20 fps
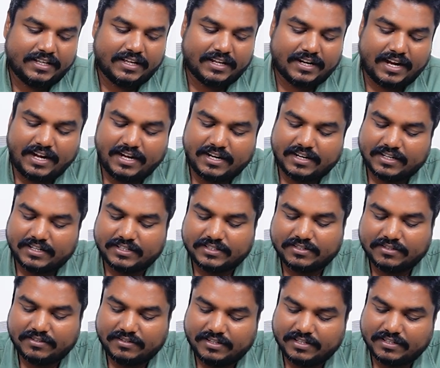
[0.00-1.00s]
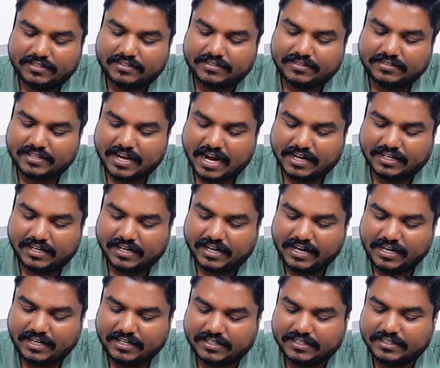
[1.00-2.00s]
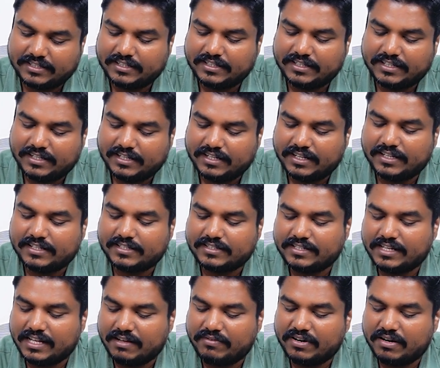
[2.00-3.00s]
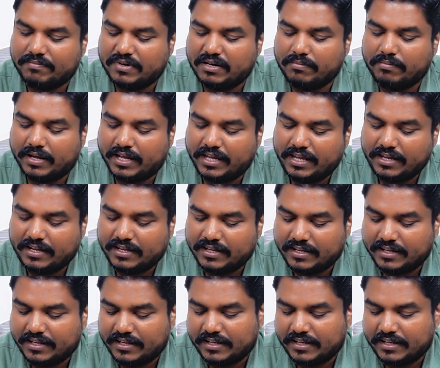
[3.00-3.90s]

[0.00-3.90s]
Right? So this satellite is developed by